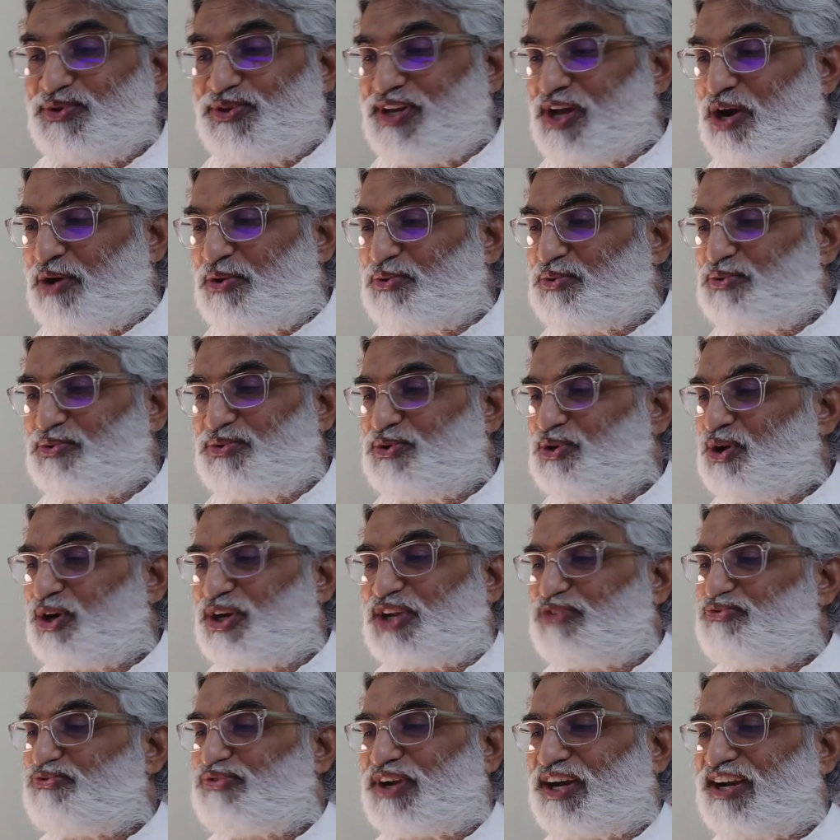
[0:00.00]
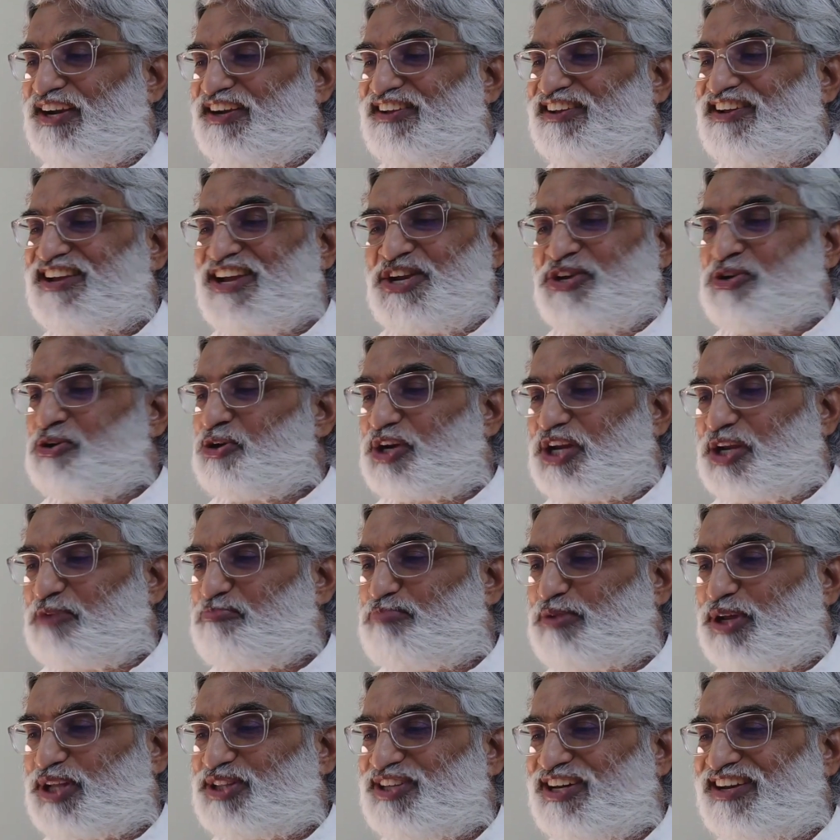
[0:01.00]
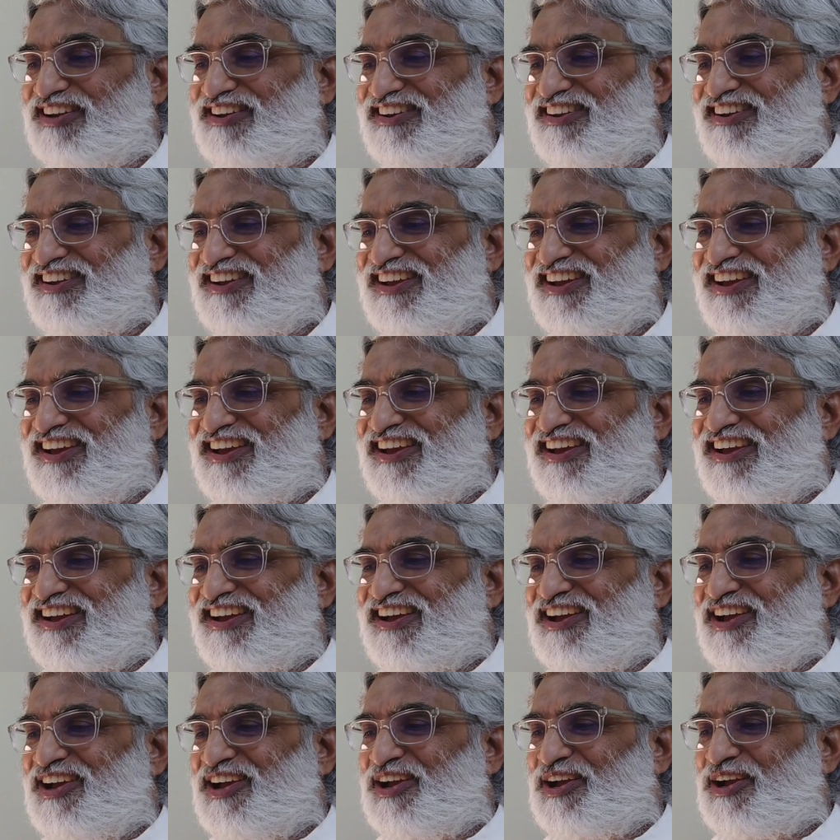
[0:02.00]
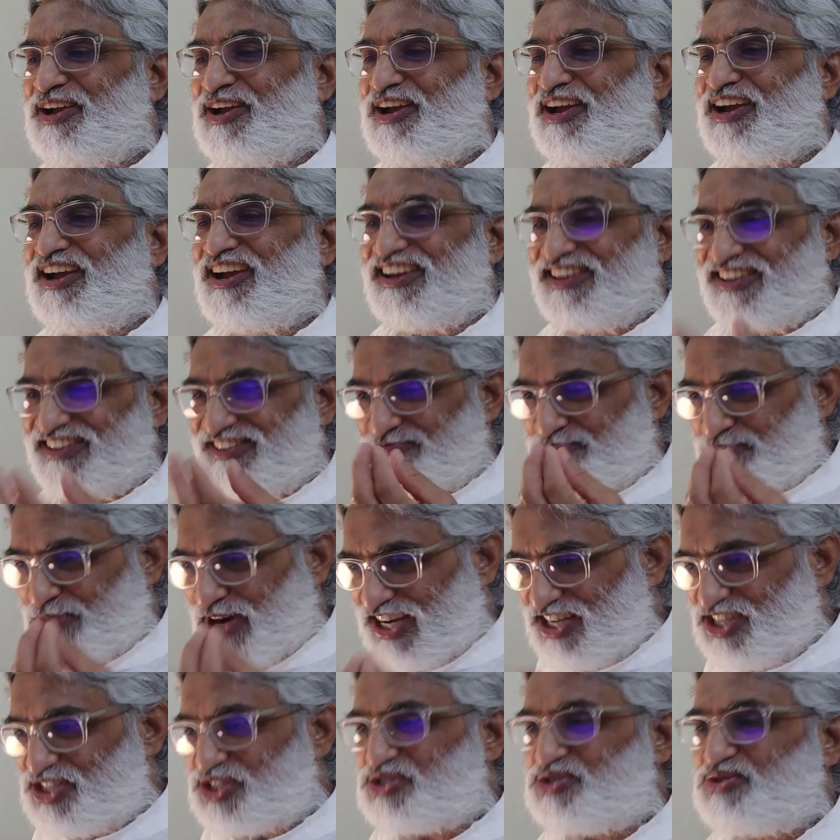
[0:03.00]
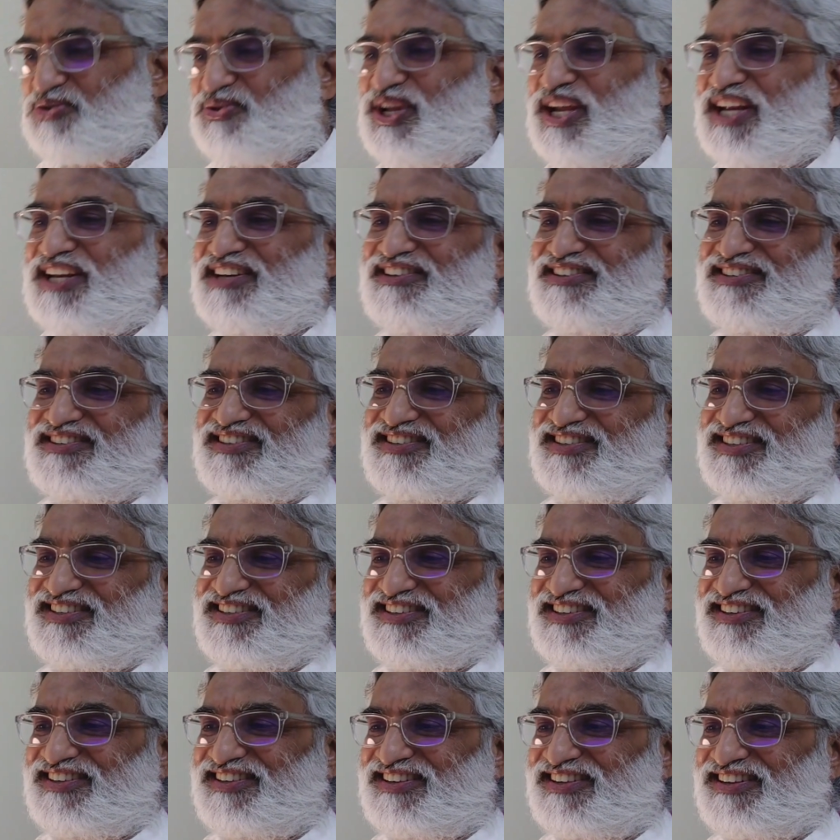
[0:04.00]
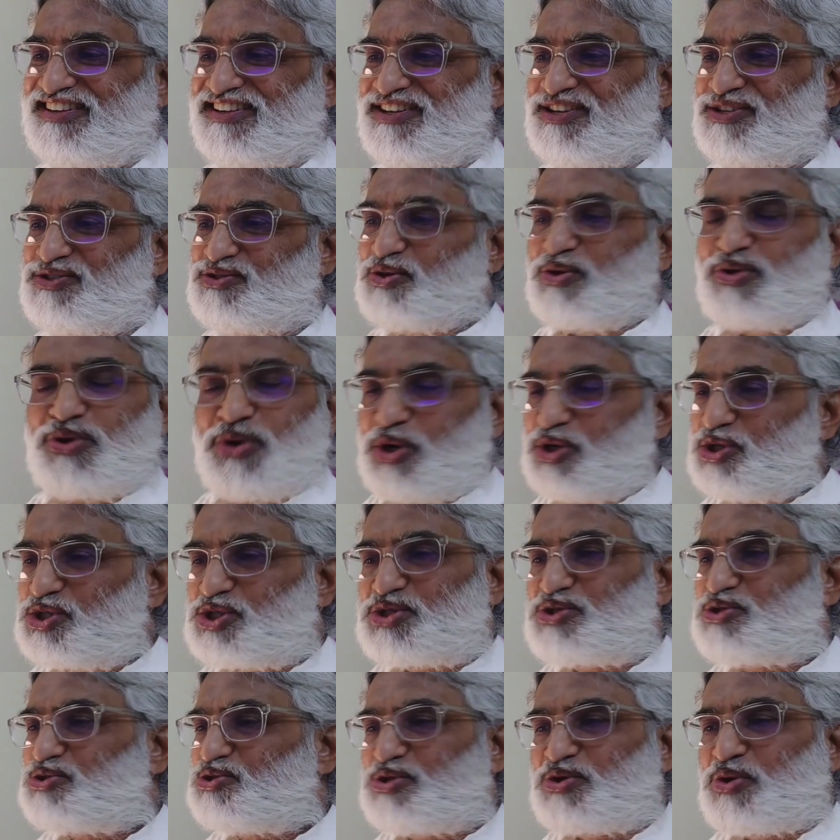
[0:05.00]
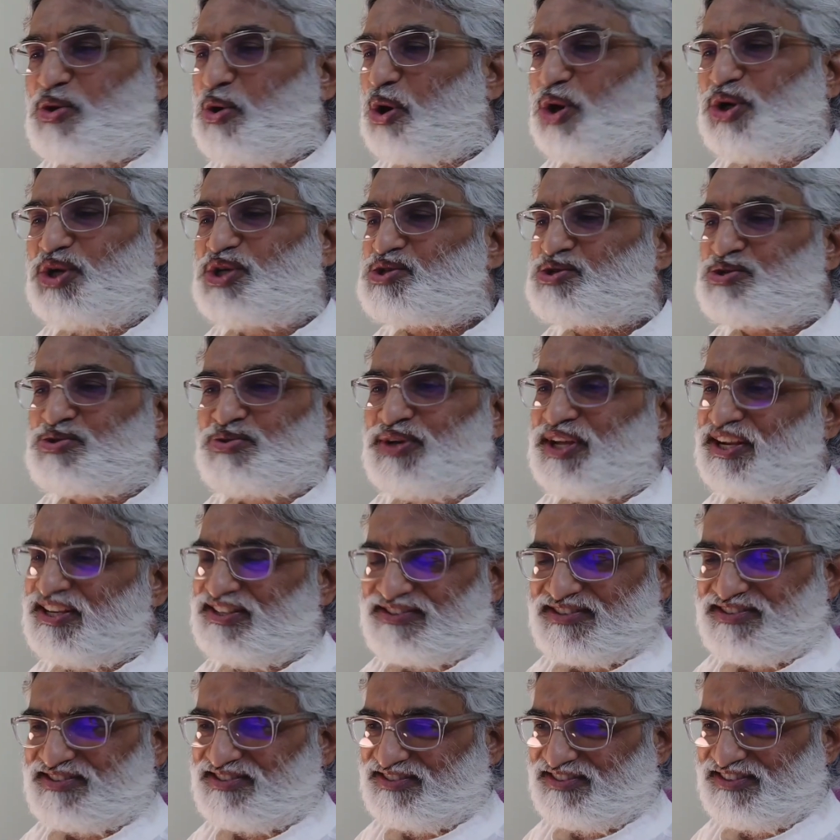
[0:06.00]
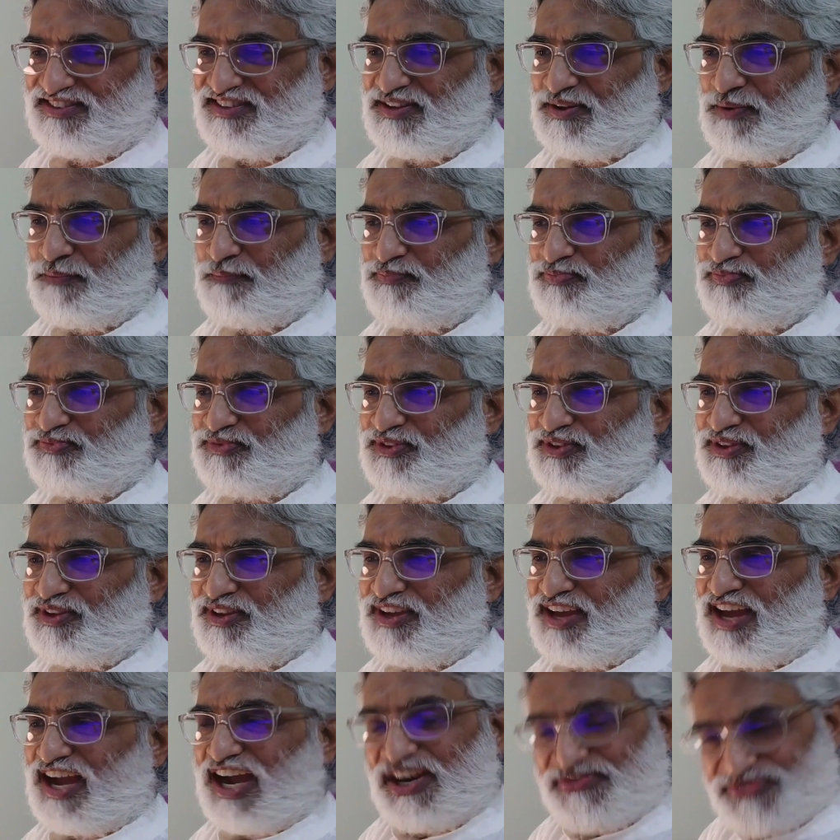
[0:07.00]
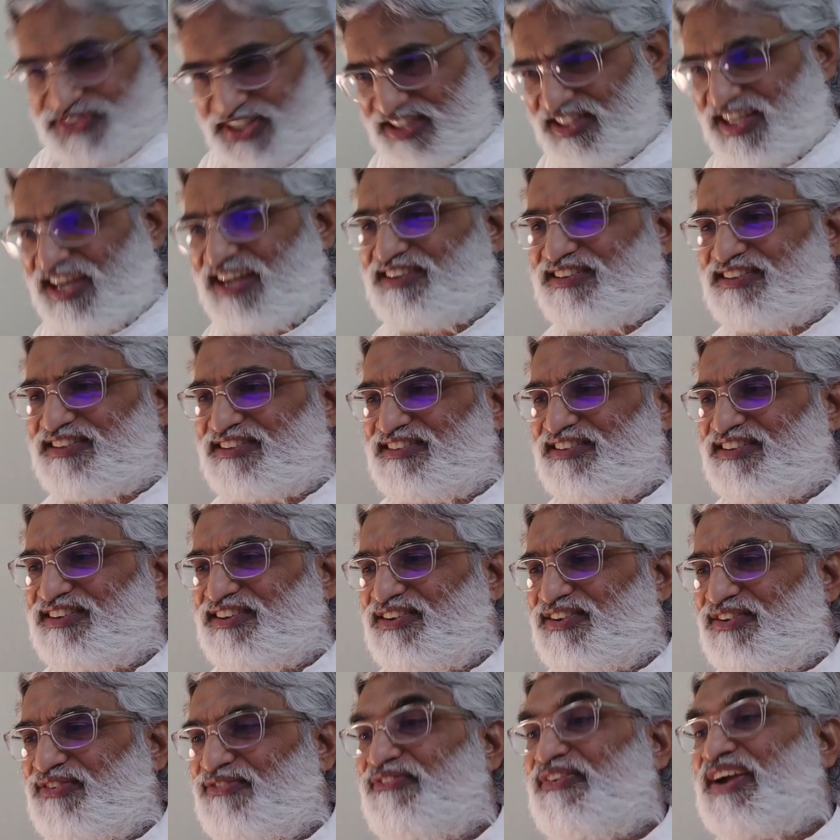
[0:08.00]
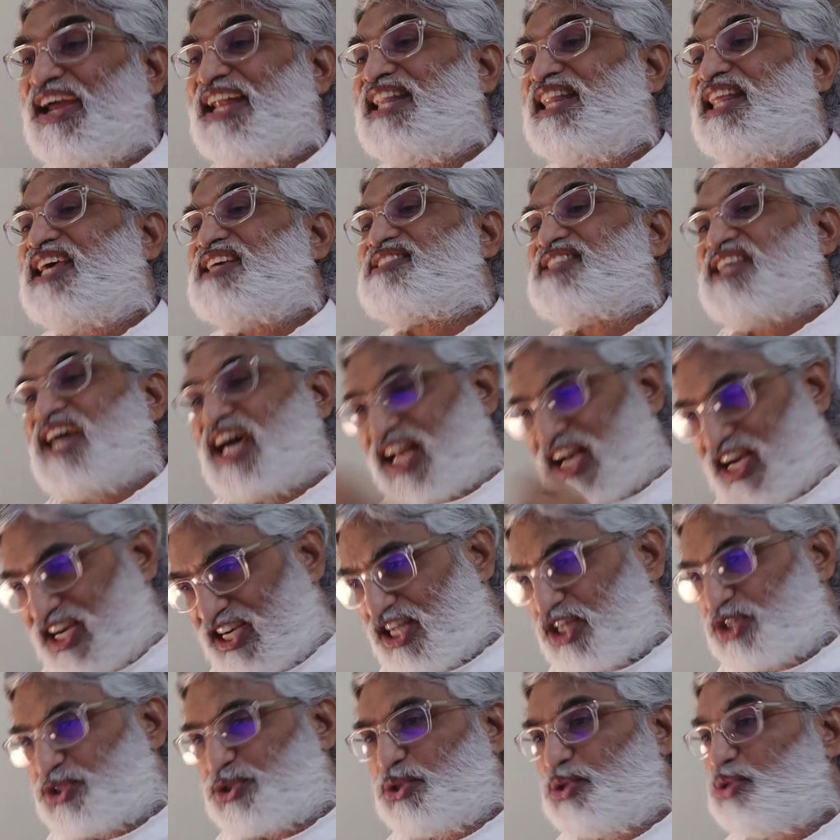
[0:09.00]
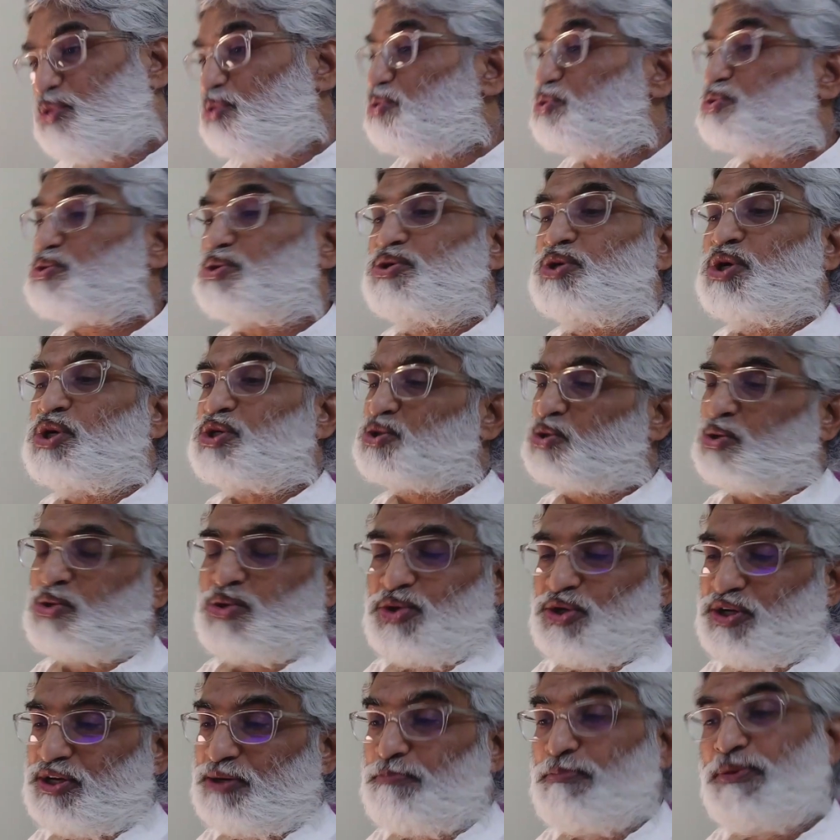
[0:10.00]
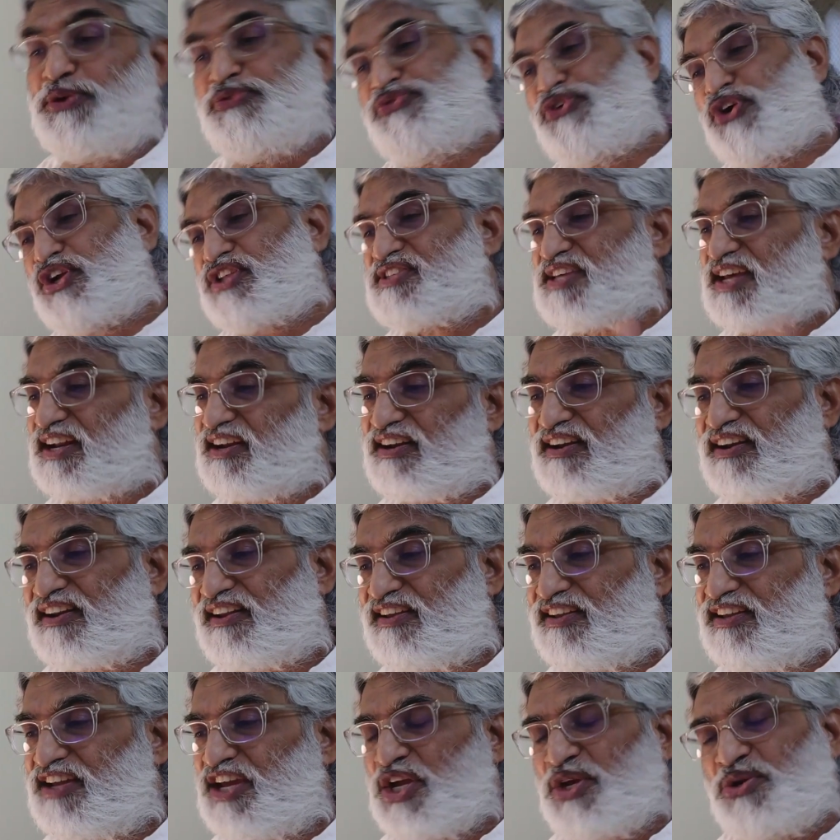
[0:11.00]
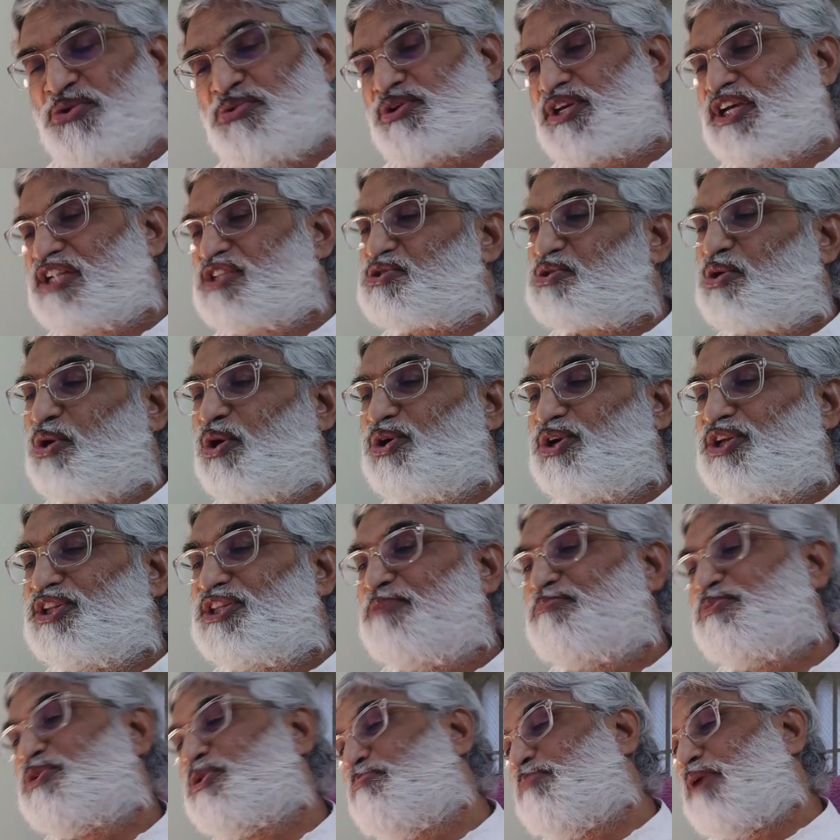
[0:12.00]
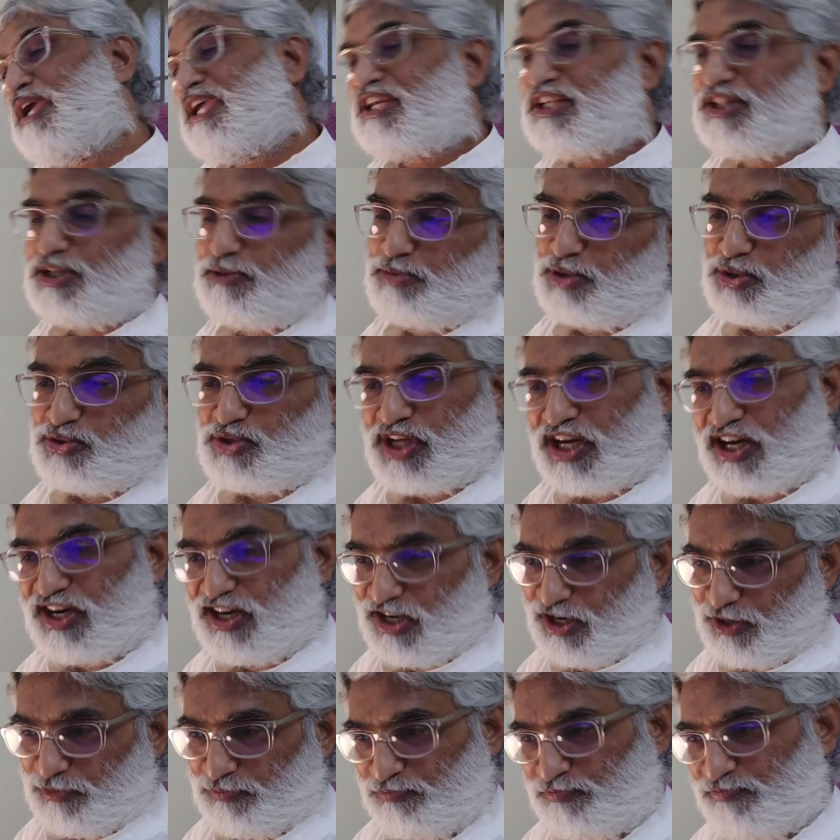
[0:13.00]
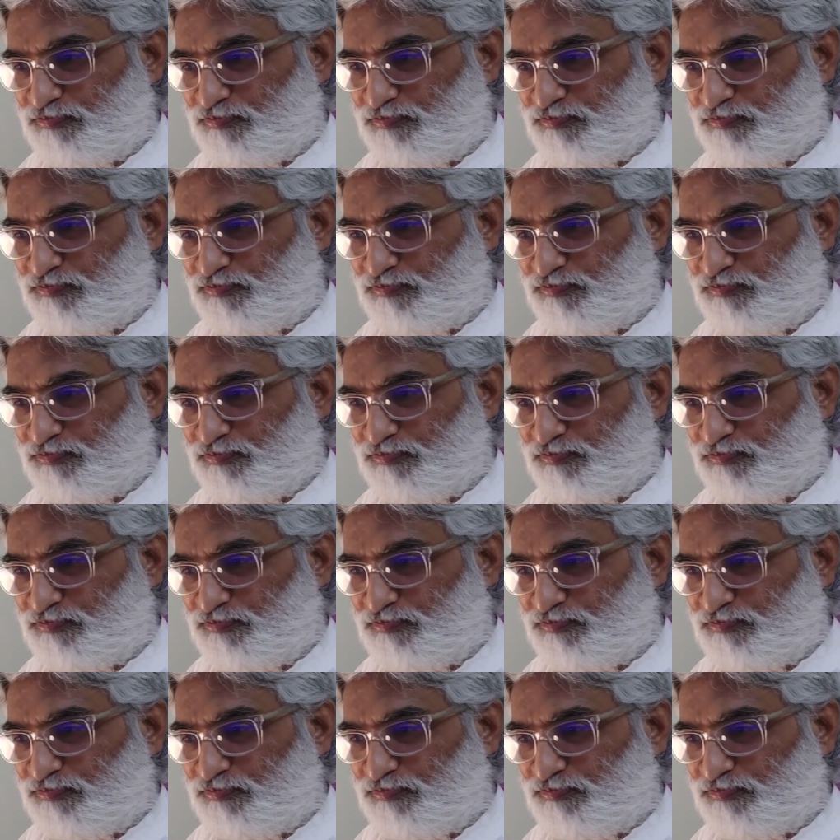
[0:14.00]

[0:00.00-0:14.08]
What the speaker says: now not a friend, not a brother, my student. So don't scold students. After that, when they surrender to you, you should not scold. Before surrendering, you can scold them to make them to surrender.